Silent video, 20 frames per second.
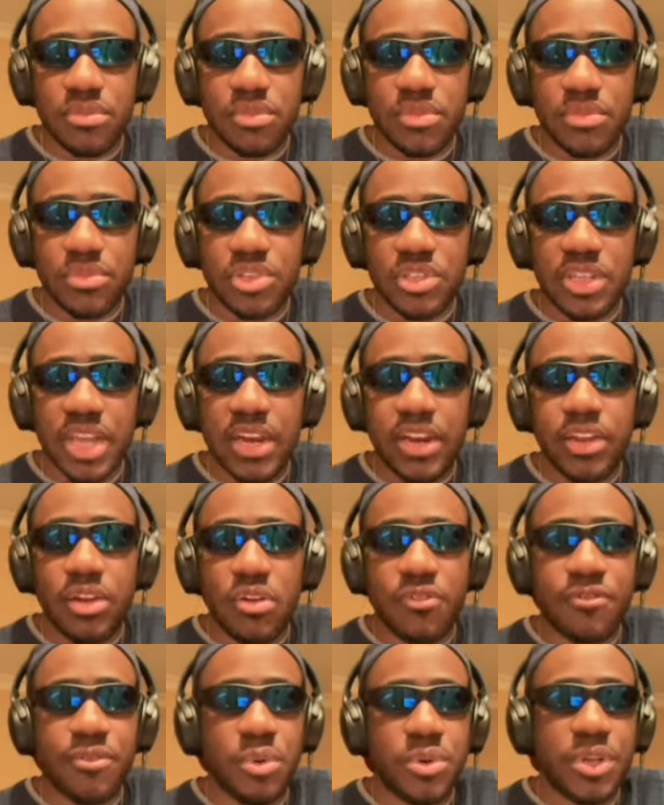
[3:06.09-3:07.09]
Sterling or
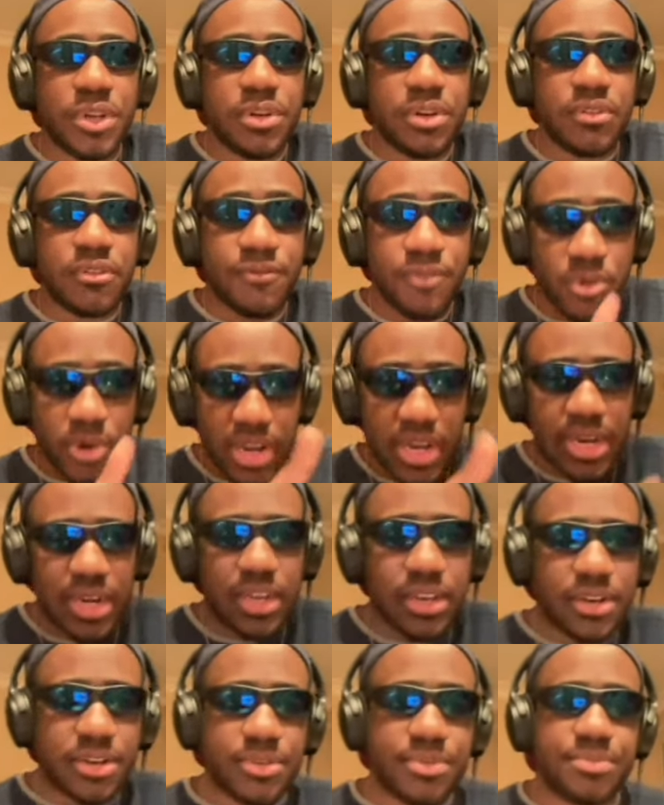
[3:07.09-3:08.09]
Foden for
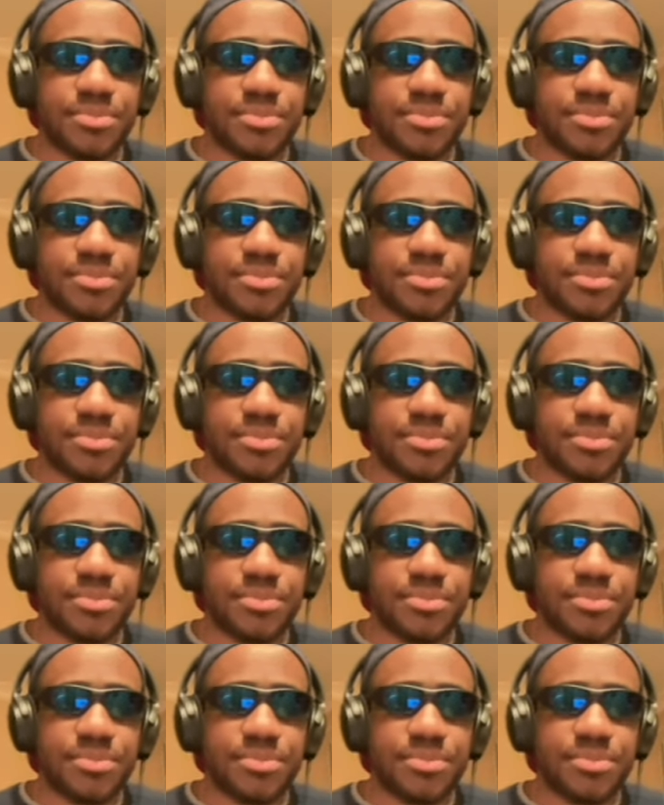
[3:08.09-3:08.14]
England?